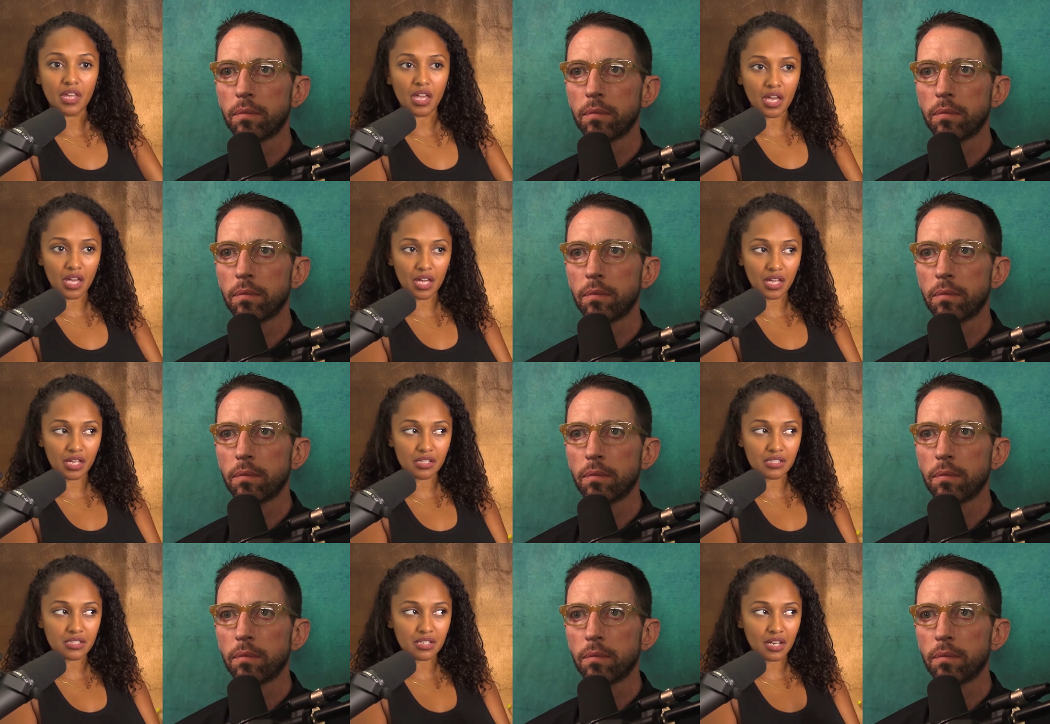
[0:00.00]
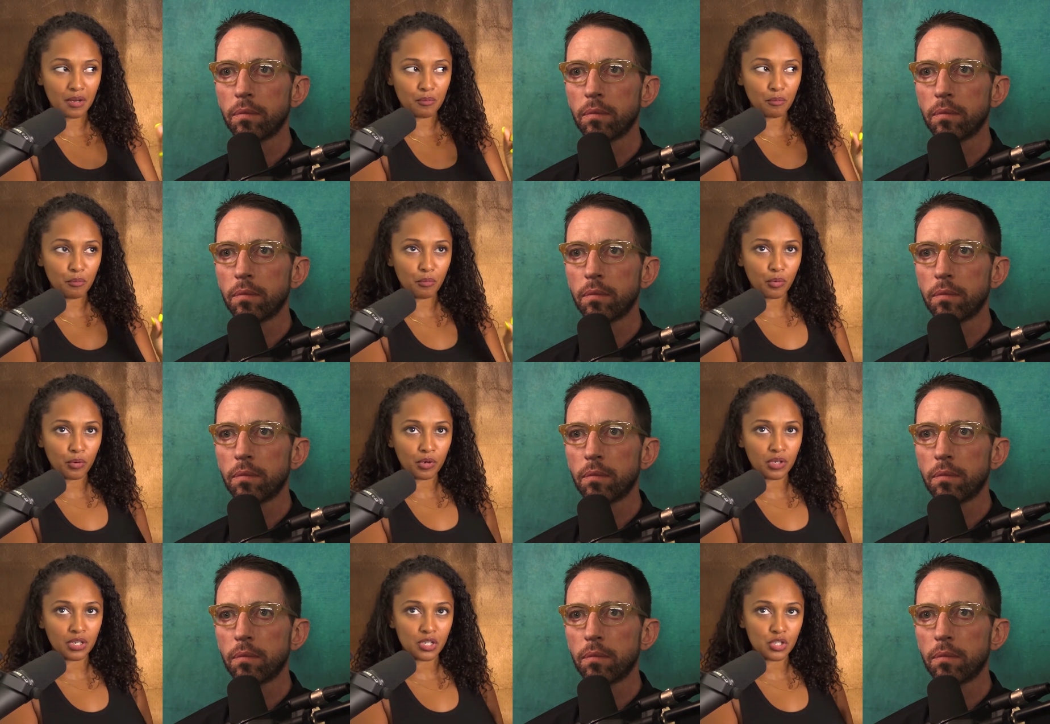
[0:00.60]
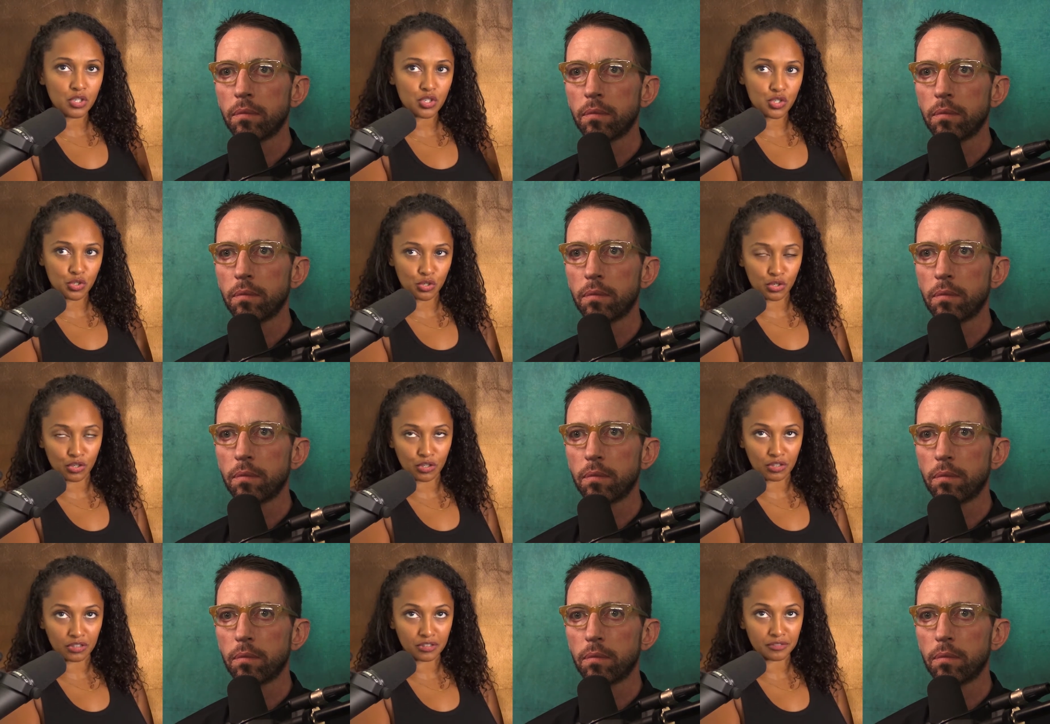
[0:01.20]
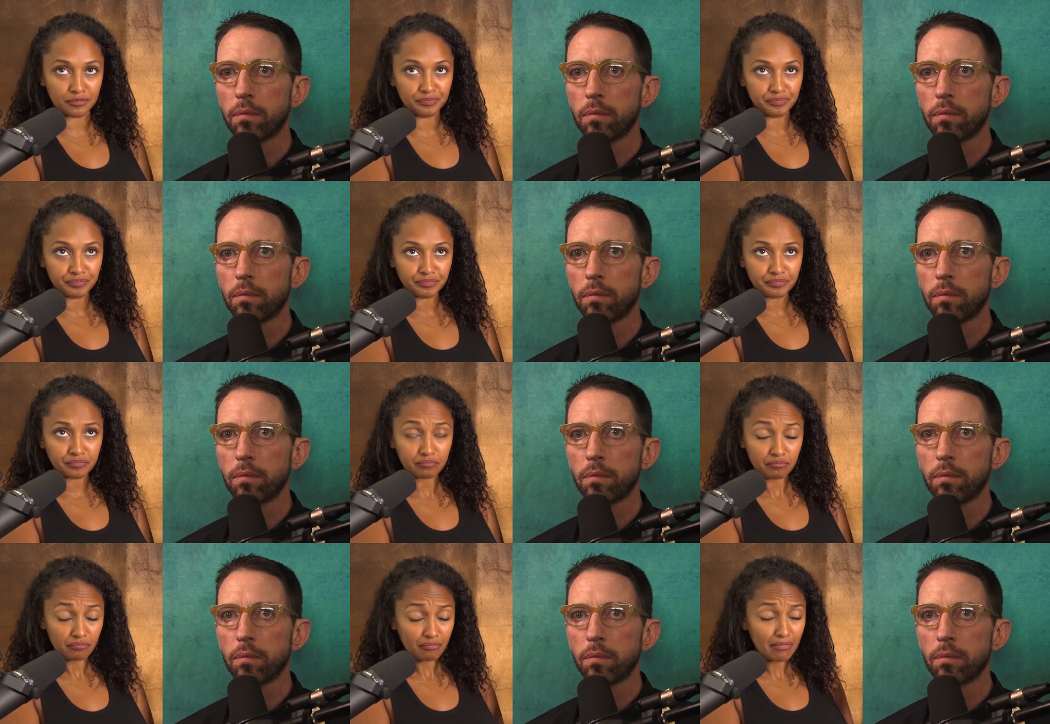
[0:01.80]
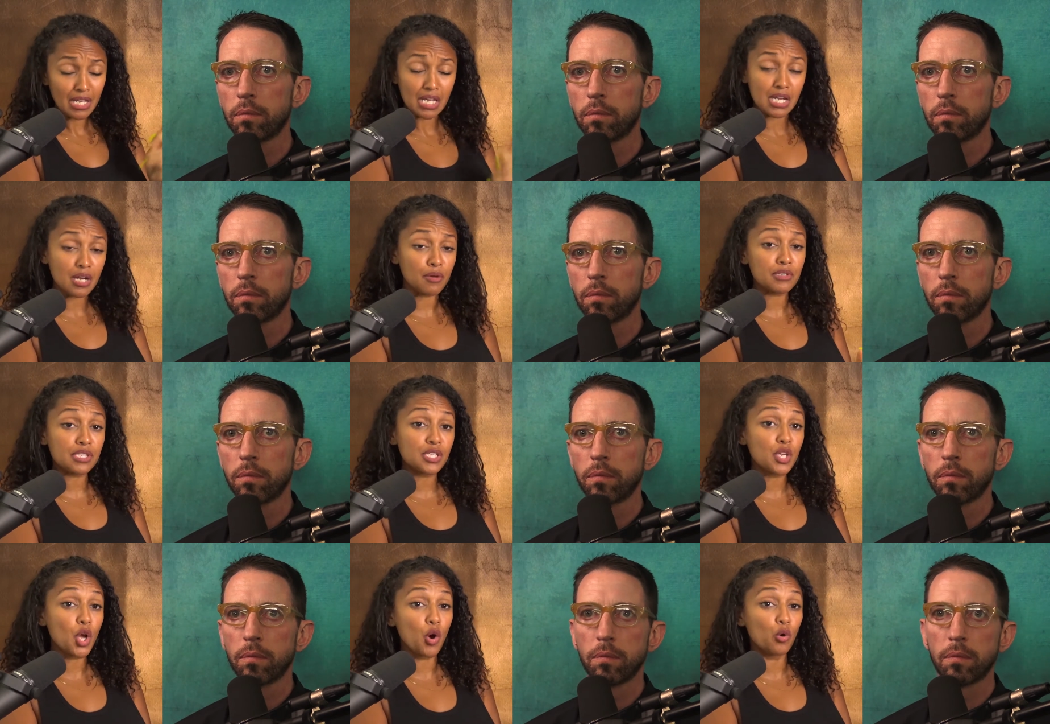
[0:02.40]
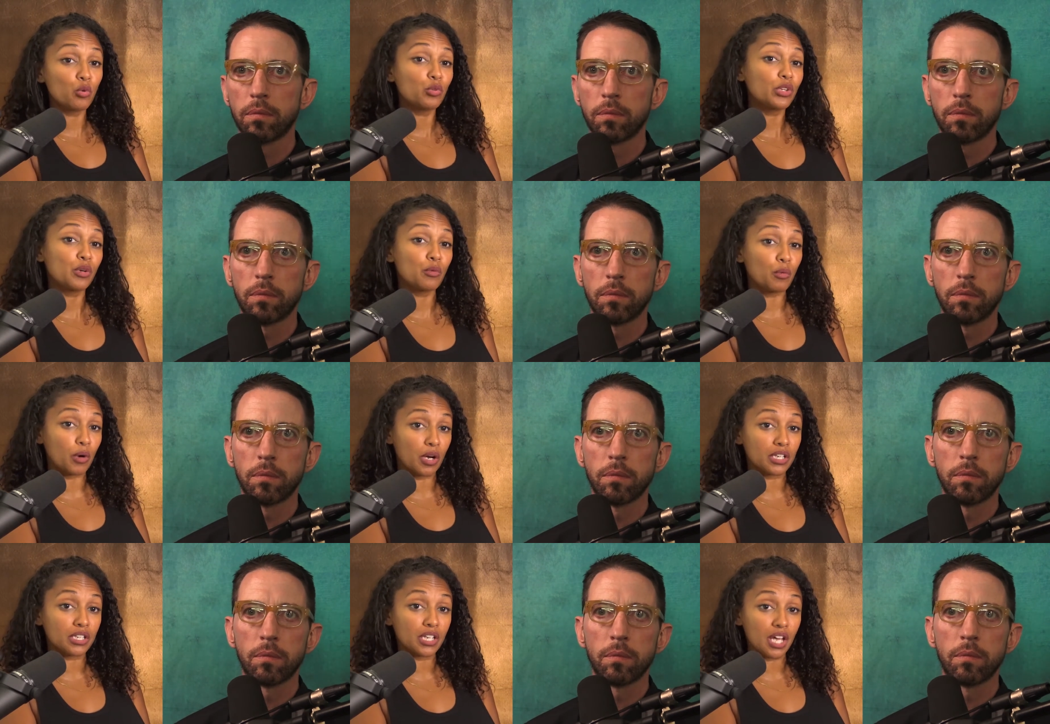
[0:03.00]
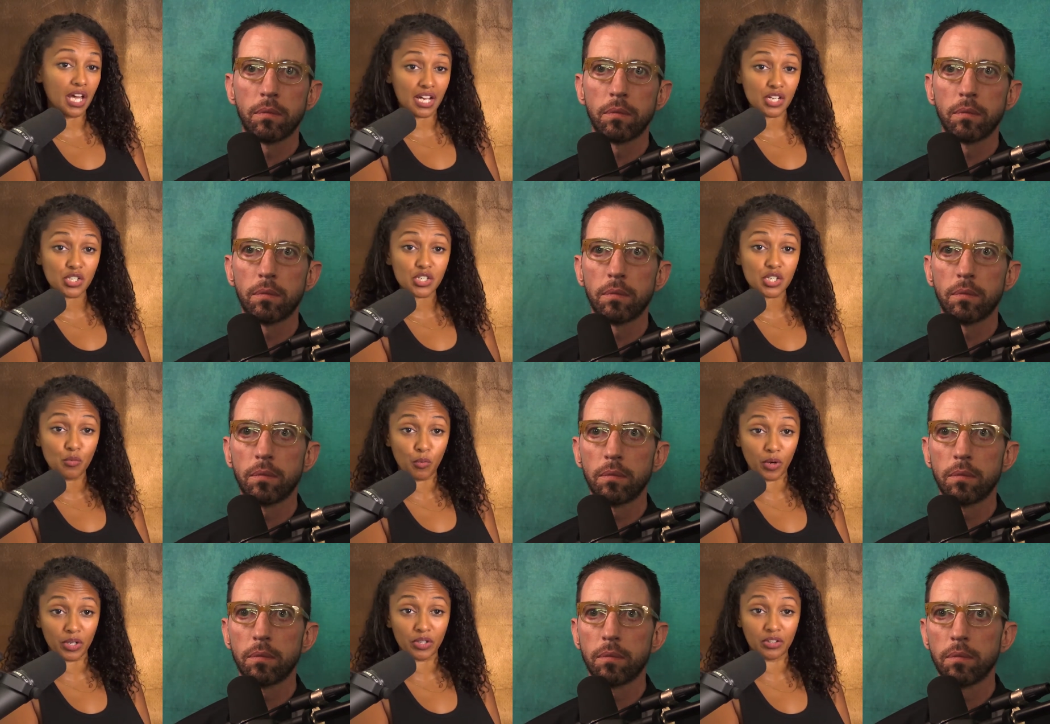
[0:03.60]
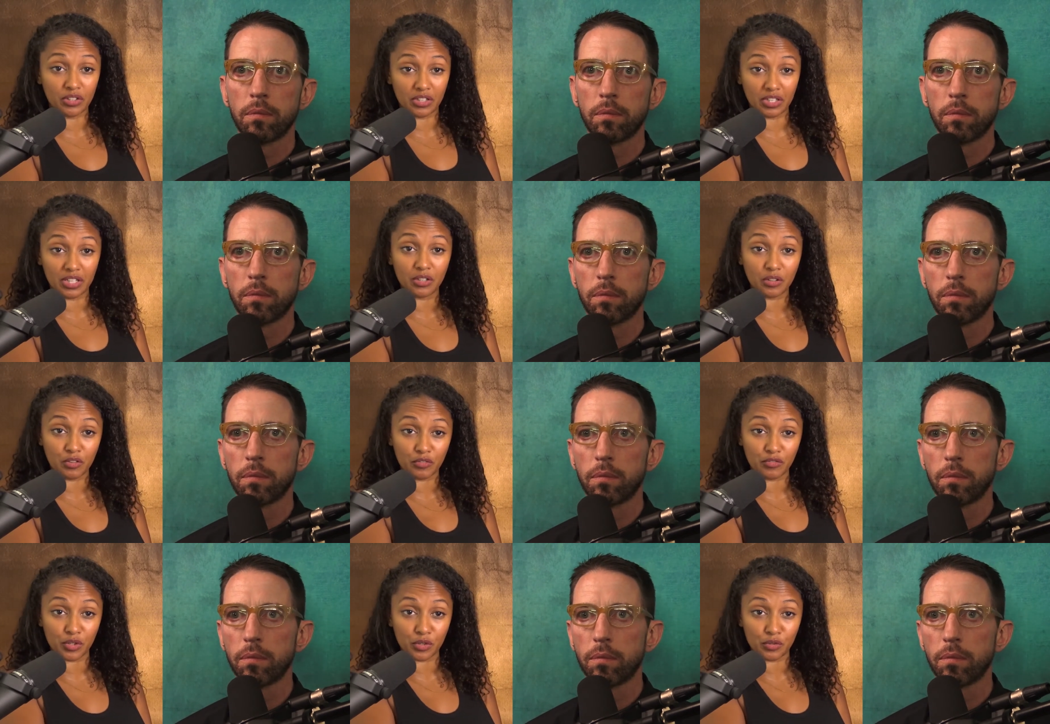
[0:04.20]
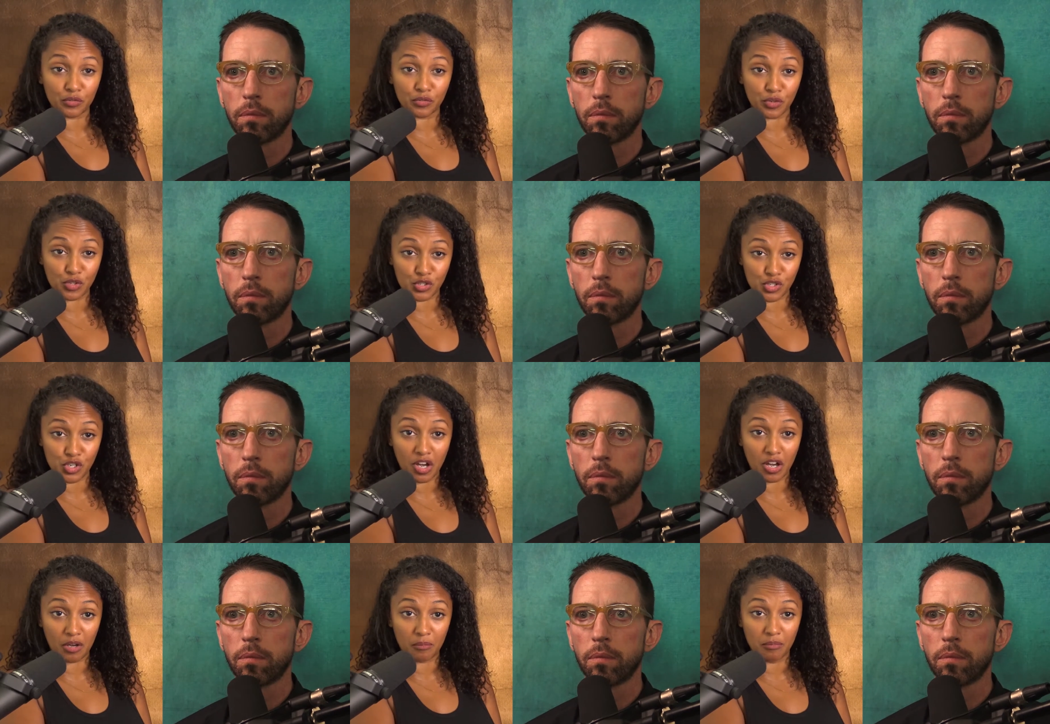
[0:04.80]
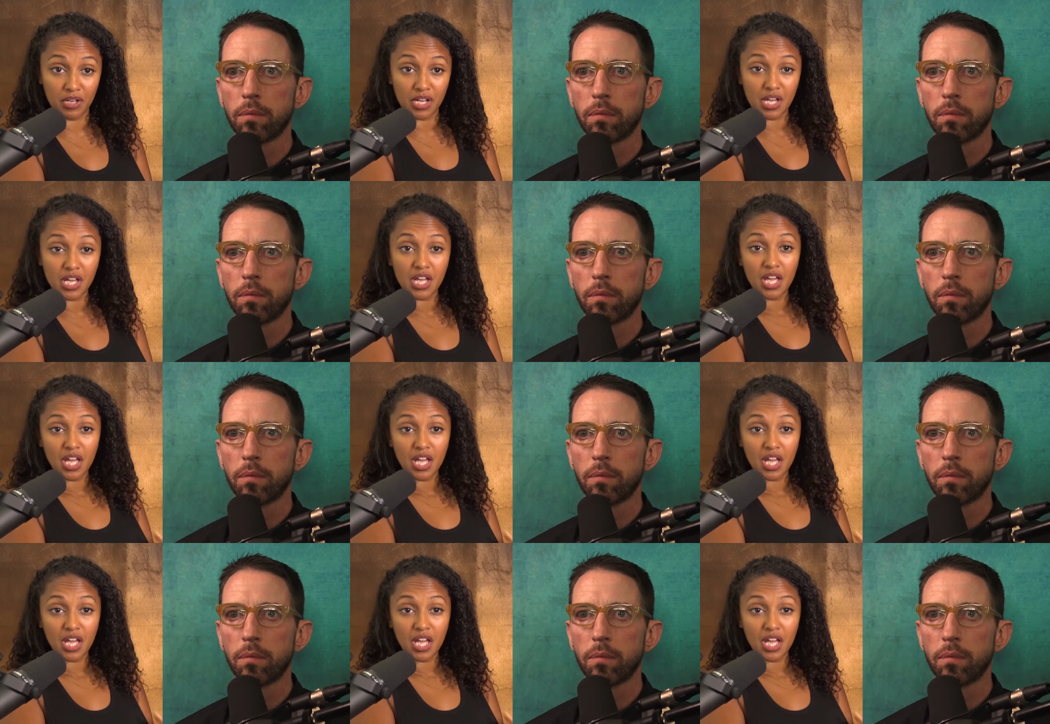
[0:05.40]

Speaker 1: And I'm pretty sure, and I was the only one. I actually went on an interview for a job